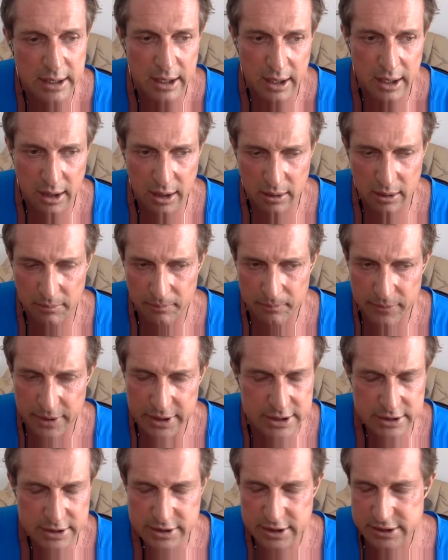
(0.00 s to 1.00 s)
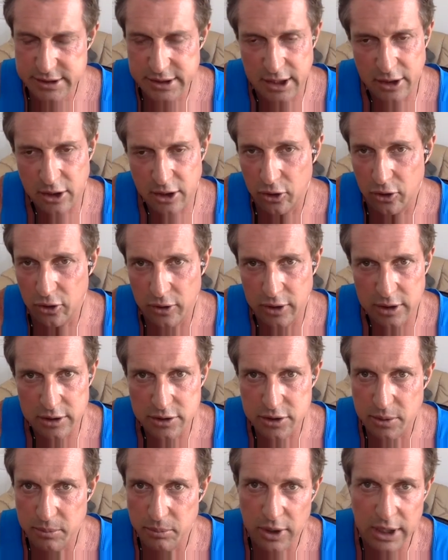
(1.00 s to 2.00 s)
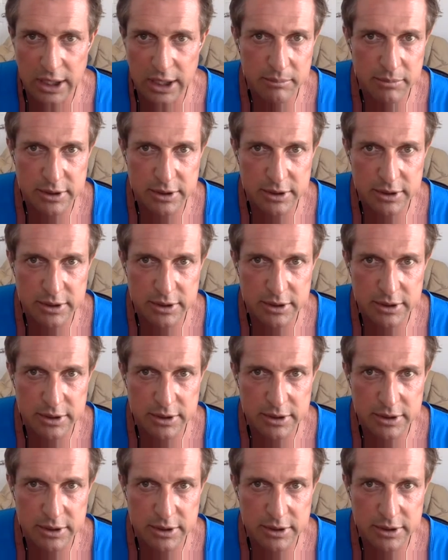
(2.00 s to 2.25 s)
um, it does, it's not all going into your brain,